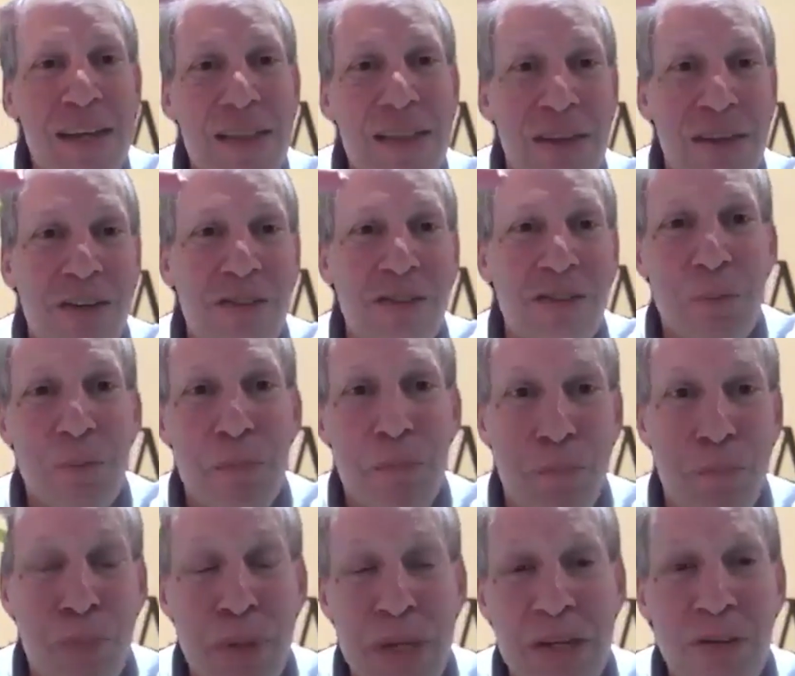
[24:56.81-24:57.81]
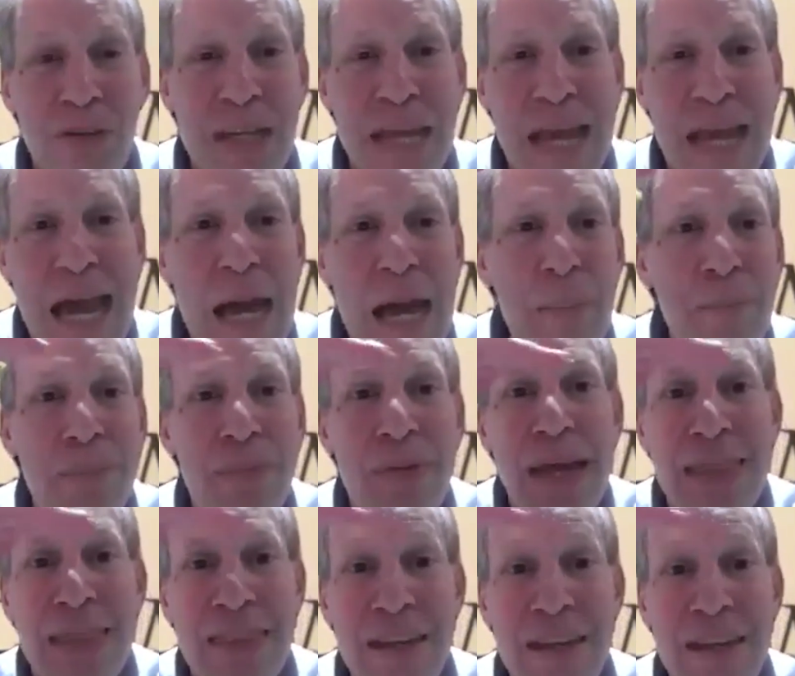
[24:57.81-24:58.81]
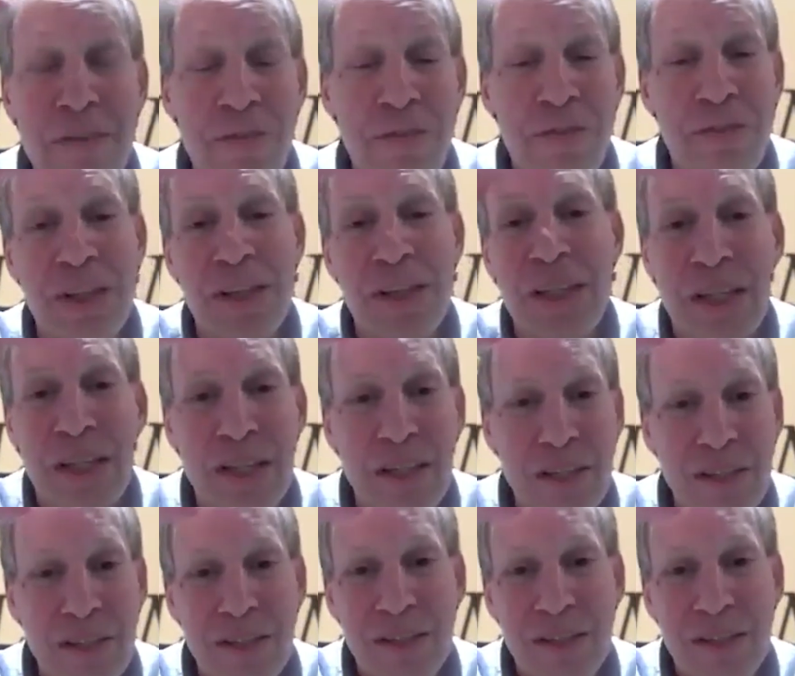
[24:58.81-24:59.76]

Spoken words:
there's a bigger gap and they're feeling it.